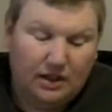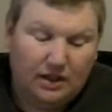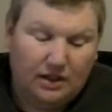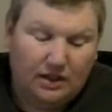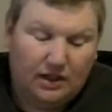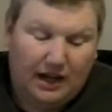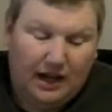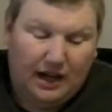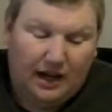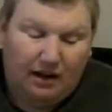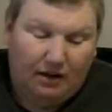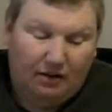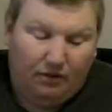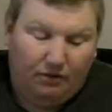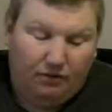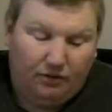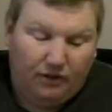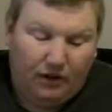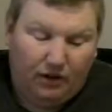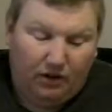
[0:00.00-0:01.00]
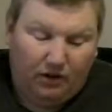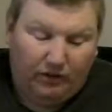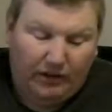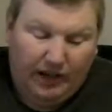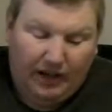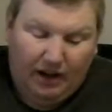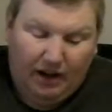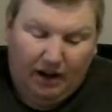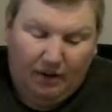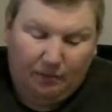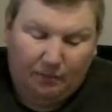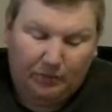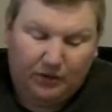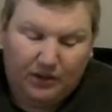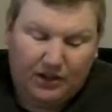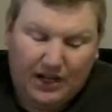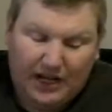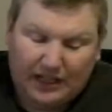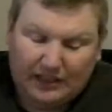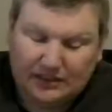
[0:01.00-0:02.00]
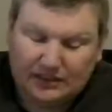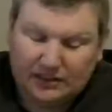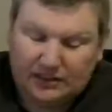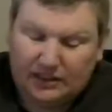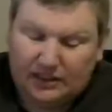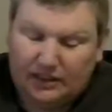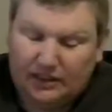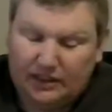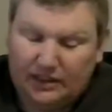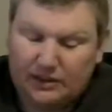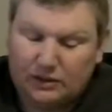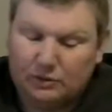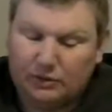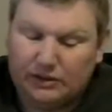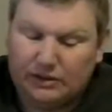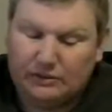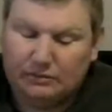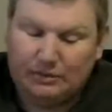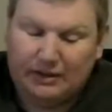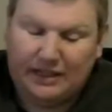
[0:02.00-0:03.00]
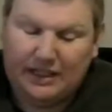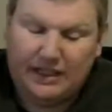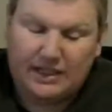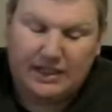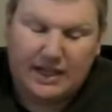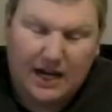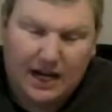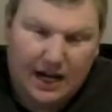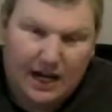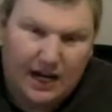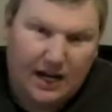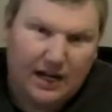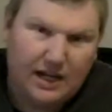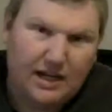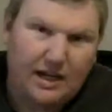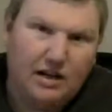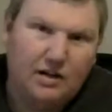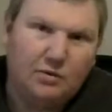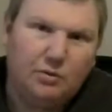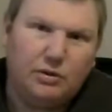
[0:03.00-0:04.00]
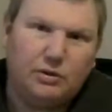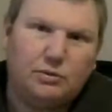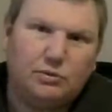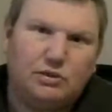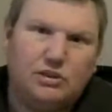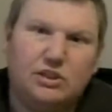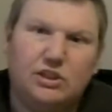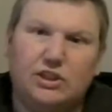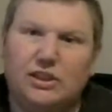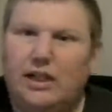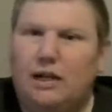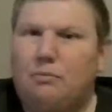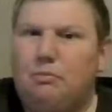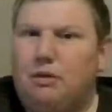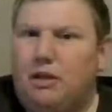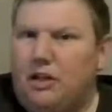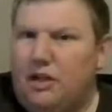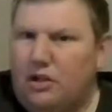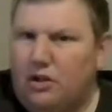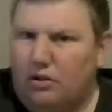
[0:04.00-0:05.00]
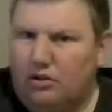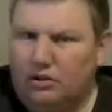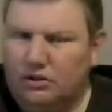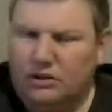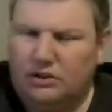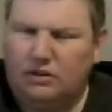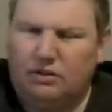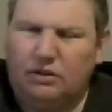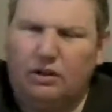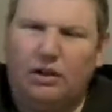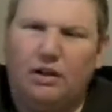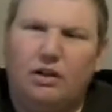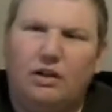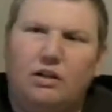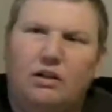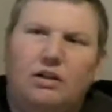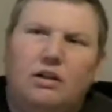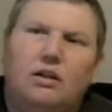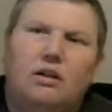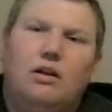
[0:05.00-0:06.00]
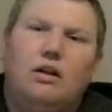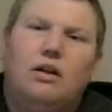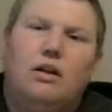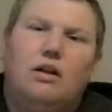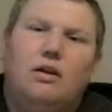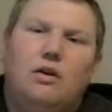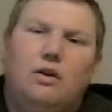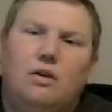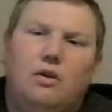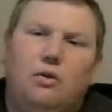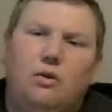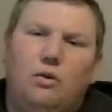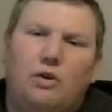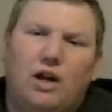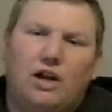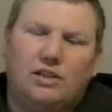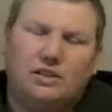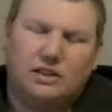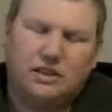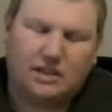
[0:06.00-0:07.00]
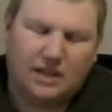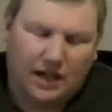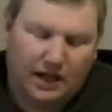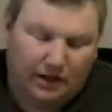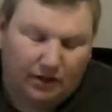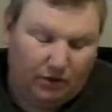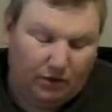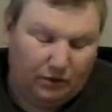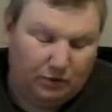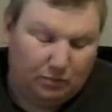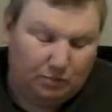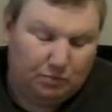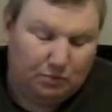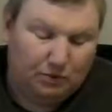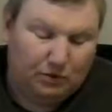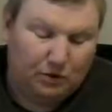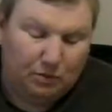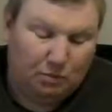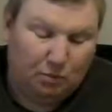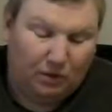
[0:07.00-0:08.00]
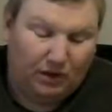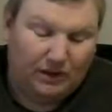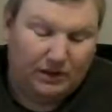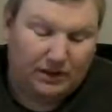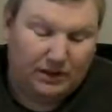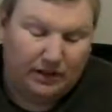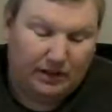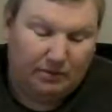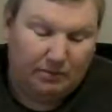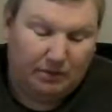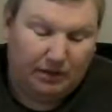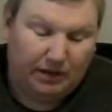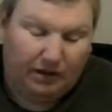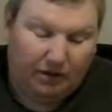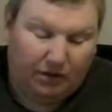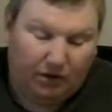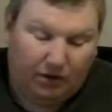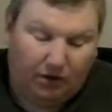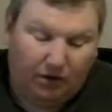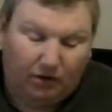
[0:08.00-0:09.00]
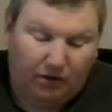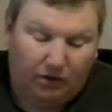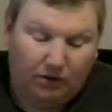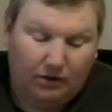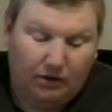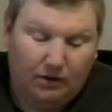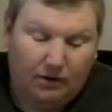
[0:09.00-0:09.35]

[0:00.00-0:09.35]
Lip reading: Now, follow that up with the next on the list, WrestleMania 10, which was champion Yokozuna, who lost the title to Bret the Hitman Hart.